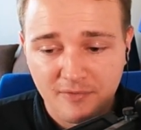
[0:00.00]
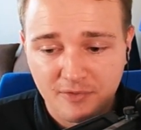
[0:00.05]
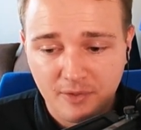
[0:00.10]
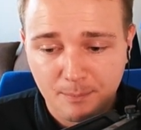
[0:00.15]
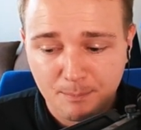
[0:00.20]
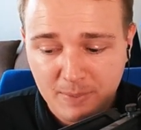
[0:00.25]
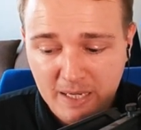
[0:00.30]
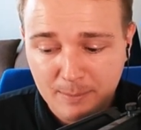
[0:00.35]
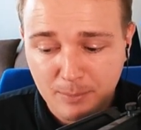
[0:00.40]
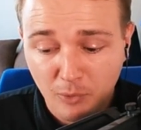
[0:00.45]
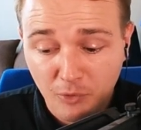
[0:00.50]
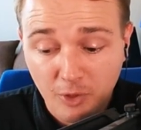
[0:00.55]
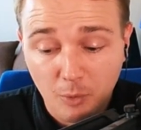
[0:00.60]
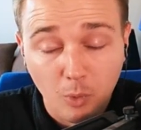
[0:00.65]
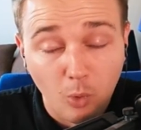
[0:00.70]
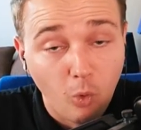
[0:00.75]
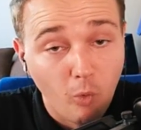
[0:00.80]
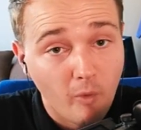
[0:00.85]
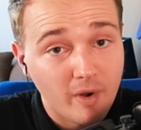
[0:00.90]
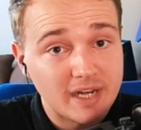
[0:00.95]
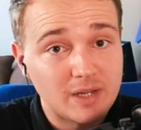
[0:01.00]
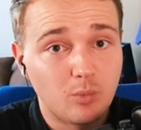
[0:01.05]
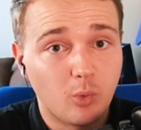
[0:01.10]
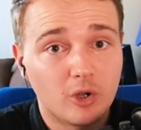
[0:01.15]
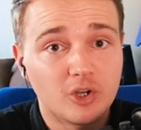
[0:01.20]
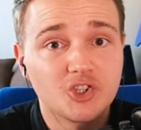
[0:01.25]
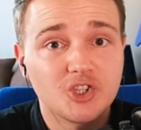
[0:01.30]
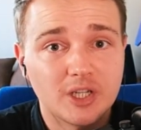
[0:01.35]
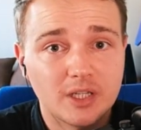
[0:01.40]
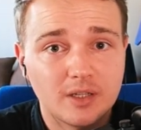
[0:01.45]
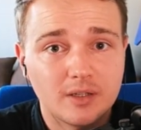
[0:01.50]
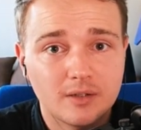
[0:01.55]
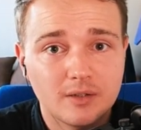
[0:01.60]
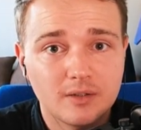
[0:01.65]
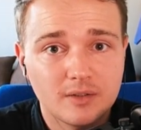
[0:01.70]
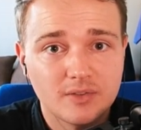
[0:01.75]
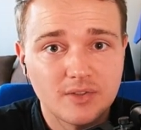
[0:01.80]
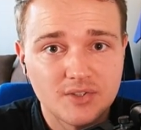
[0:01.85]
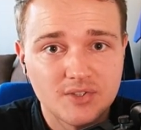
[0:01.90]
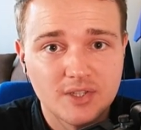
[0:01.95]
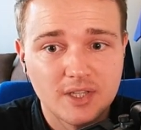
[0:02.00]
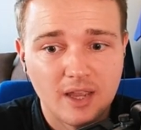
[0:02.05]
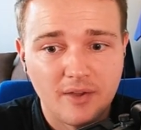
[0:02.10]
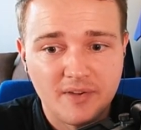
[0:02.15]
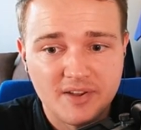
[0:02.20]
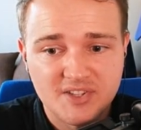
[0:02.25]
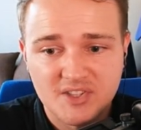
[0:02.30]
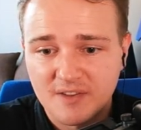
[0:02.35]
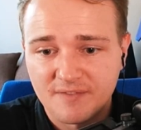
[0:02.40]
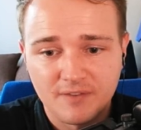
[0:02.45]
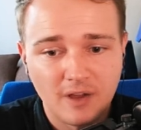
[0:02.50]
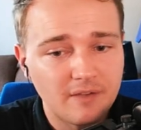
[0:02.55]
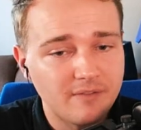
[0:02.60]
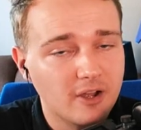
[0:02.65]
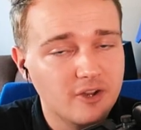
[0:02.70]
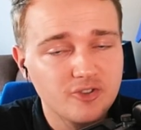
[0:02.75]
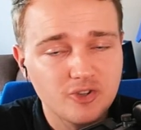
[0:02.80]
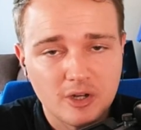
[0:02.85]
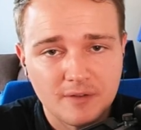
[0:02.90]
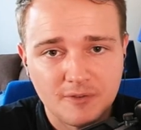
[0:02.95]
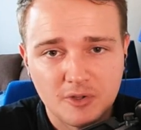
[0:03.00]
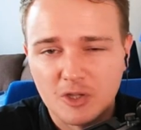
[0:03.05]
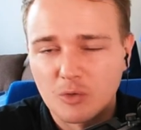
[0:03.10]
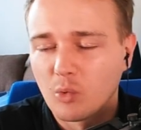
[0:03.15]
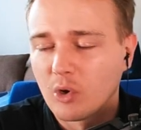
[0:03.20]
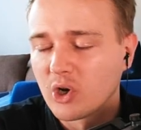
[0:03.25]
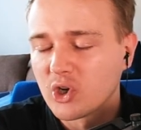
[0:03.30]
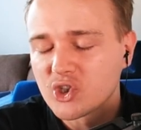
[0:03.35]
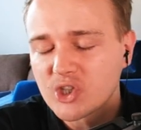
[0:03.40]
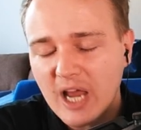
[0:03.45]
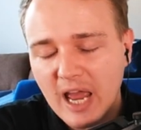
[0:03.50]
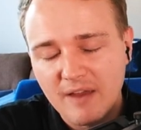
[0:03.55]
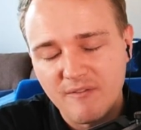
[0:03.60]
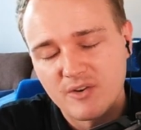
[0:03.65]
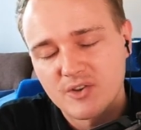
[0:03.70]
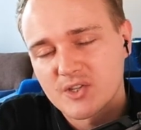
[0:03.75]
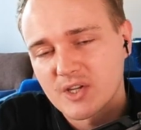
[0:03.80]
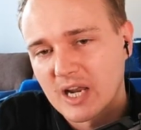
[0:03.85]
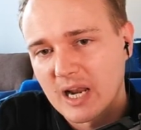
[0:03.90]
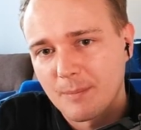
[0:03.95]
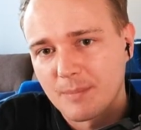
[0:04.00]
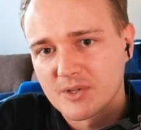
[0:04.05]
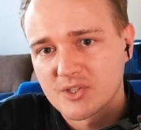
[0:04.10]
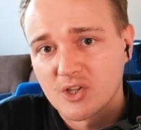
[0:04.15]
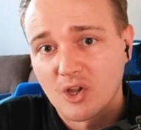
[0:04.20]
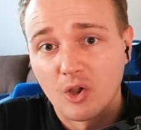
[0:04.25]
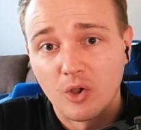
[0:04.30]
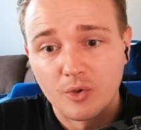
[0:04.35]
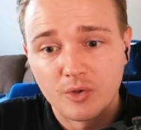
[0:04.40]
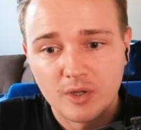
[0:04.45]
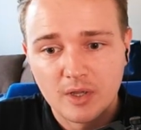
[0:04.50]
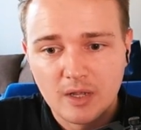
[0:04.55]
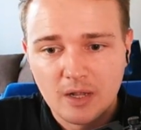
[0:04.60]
The people that were already watching the series, the 500 of you that watched every single episode,